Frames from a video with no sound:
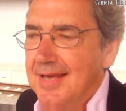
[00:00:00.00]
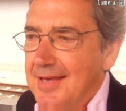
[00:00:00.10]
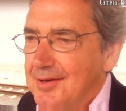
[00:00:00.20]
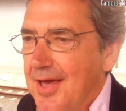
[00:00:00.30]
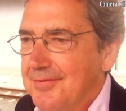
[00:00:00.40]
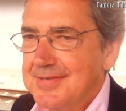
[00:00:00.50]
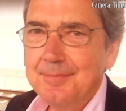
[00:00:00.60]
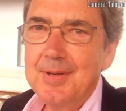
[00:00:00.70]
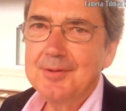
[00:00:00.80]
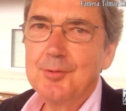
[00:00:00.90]
Yeah, yeah do
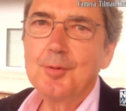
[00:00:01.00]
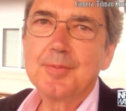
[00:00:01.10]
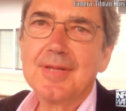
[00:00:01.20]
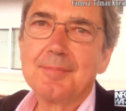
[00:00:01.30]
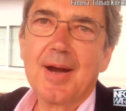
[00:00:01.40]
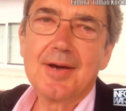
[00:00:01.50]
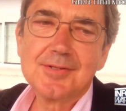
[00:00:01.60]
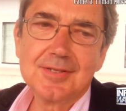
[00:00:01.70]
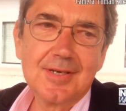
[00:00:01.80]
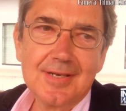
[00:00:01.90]
this later, of course. You open the
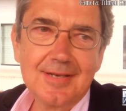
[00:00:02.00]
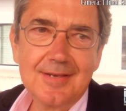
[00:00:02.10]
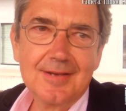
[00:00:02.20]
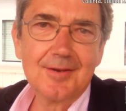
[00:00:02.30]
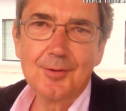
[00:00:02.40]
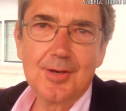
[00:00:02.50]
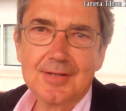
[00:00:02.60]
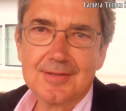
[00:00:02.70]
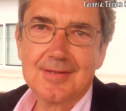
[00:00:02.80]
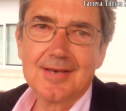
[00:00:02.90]
browser and look
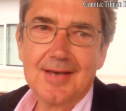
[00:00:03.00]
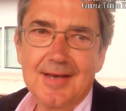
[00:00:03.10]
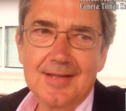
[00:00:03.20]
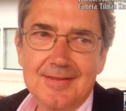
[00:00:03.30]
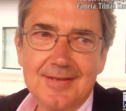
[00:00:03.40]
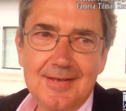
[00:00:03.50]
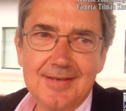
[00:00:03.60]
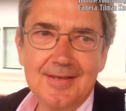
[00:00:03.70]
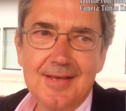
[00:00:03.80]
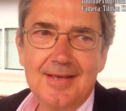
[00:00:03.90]
at the